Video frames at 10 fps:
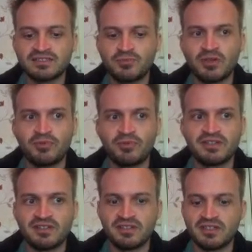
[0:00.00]
just put a
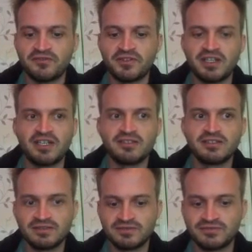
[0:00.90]
print in here for now.
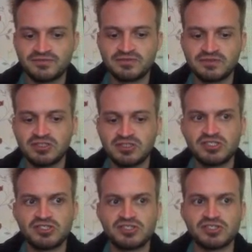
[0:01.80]

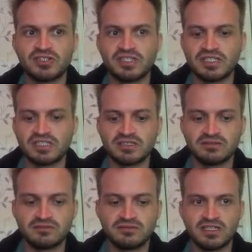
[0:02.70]

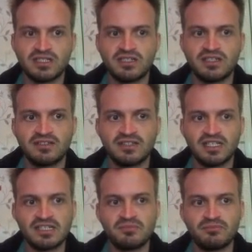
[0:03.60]
Starting, and
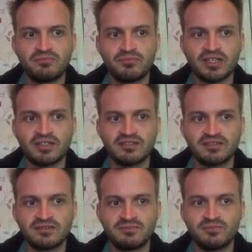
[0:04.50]
I need
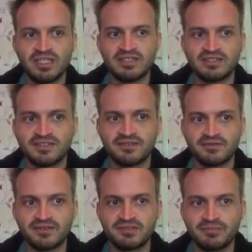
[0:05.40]
brackets. Basic stuff,
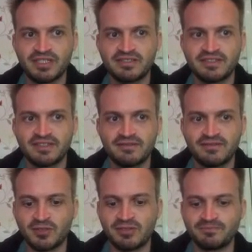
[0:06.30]
Chris, basic stuff.
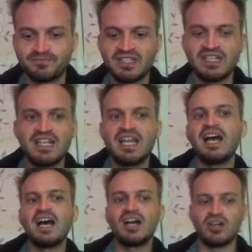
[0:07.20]
Come on.
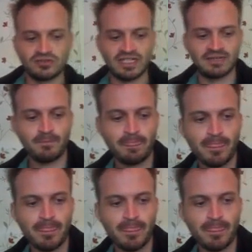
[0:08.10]
Okay.